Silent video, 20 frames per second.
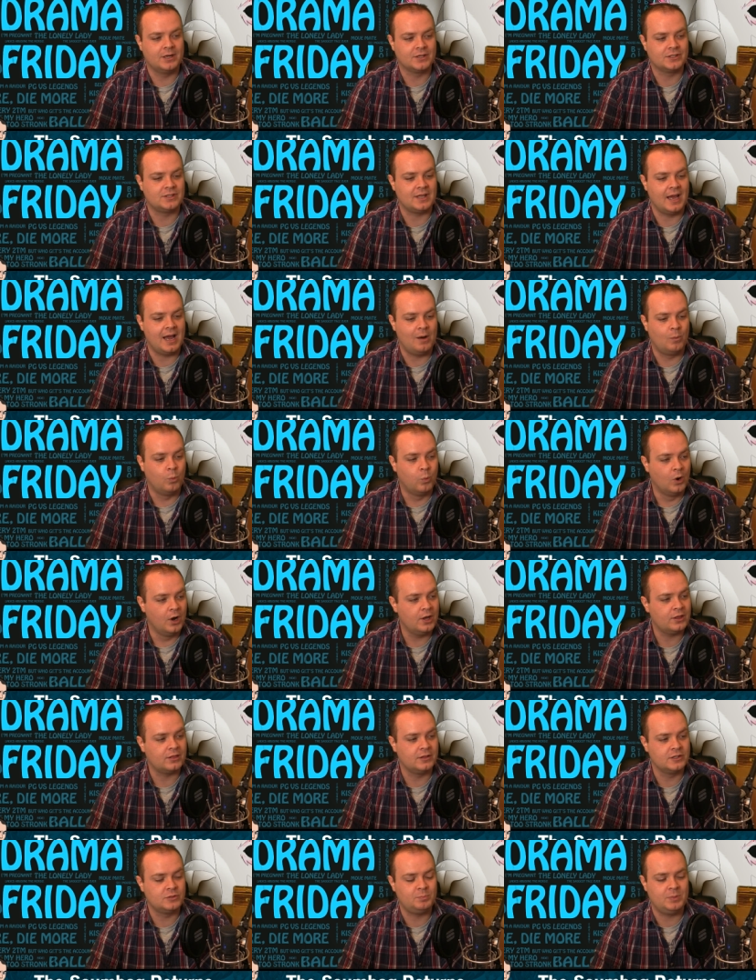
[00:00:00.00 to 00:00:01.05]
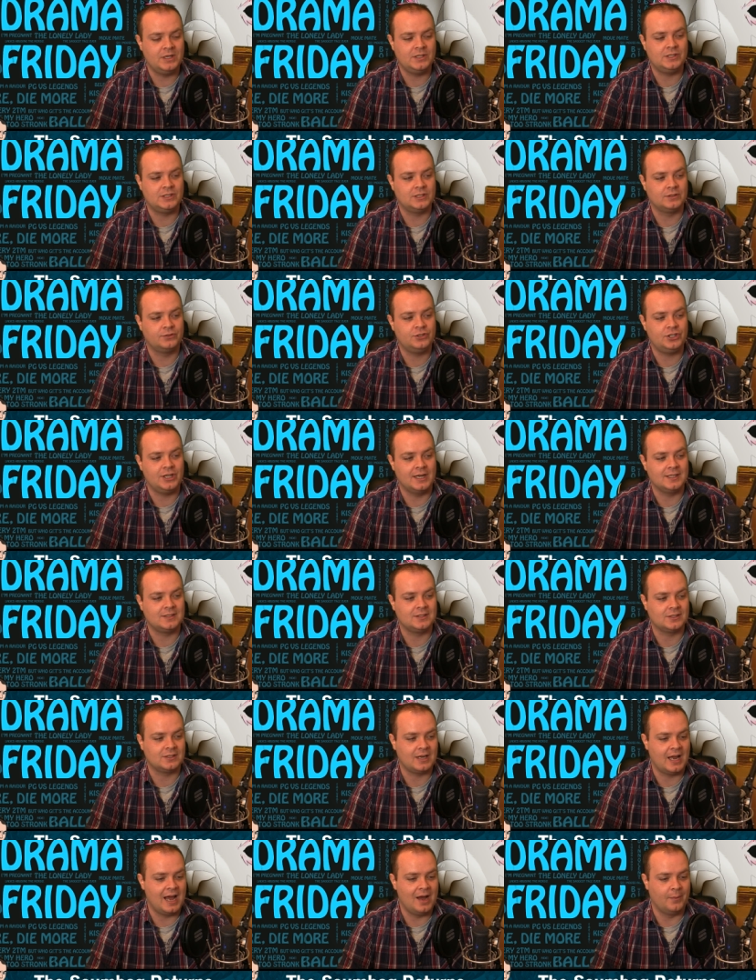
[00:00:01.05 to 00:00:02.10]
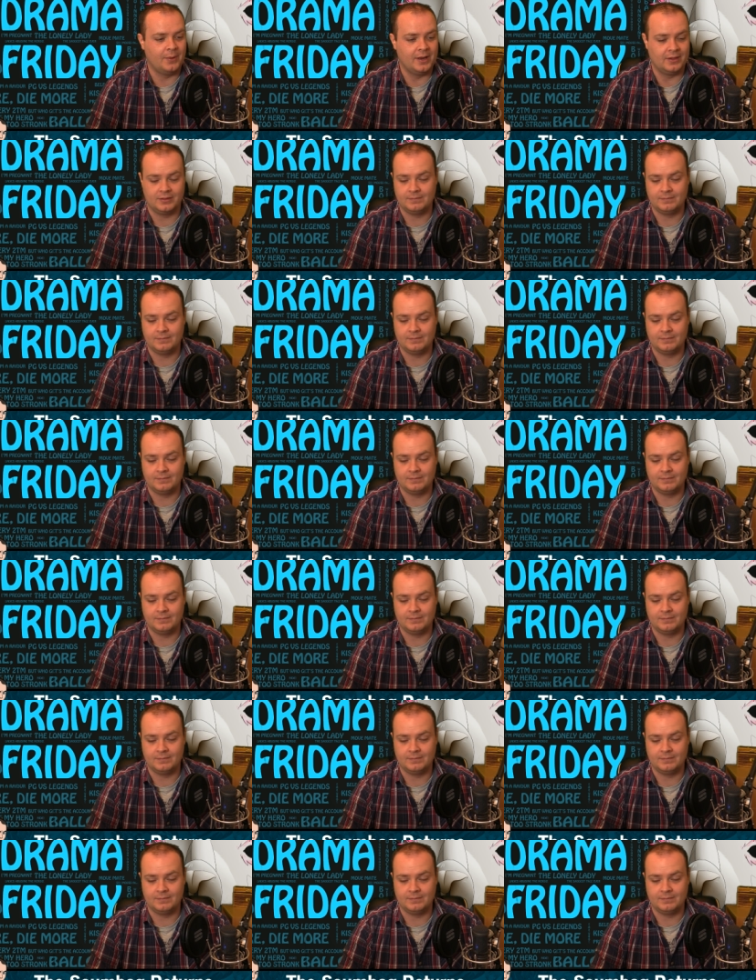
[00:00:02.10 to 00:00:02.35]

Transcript: they are worthless pieces of shit to start with.